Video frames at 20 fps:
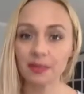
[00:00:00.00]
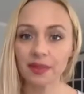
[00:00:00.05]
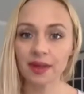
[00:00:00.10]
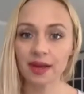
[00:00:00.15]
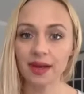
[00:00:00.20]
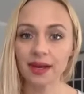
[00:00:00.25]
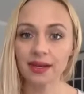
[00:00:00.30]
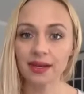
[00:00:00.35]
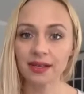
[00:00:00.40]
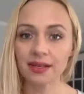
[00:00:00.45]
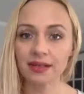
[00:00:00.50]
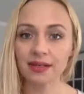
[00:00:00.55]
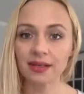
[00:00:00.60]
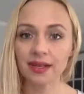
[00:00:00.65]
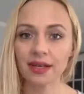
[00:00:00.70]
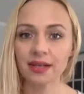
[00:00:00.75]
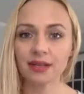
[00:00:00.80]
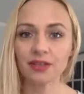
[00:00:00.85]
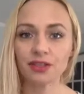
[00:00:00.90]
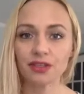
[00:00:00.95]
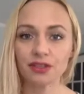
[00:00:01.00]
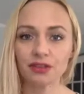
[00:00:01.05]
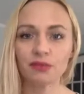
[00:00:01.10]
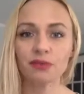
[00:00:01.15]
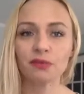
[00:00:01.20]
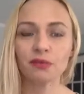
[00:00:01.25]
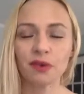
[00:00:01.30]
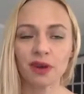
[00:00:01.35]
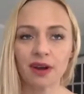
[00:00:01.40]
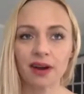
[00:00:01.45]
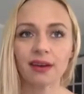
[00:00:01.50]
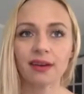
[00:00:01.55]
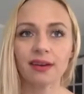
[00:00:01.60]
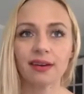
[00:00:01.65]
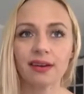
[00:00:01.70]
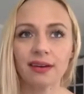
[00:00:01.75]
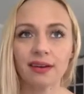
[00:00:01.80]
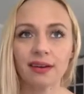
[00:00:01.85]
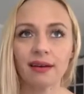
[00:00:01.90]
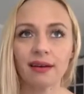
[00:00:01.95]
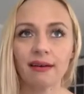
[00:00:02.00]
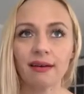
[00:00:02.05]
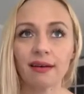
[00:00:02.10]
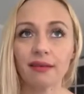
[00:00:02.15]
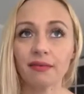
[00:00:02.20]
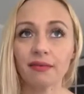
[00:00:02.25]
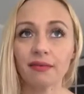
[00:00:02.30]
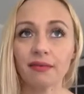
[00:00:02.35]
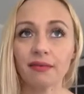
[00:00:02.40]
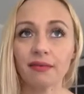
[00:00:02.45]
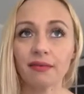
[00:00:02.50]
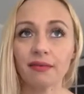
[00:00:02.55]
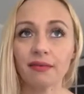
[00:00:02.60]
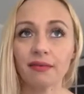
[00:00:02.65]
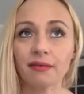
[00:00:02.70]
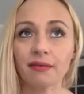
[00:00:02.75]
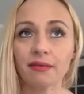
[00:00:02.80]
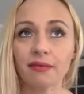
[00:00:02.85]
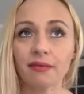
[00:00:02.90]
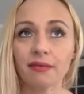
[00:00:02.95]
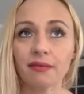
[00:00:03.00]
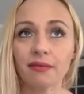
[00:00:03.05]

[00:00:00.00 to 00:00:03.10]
that and do the work. For instance,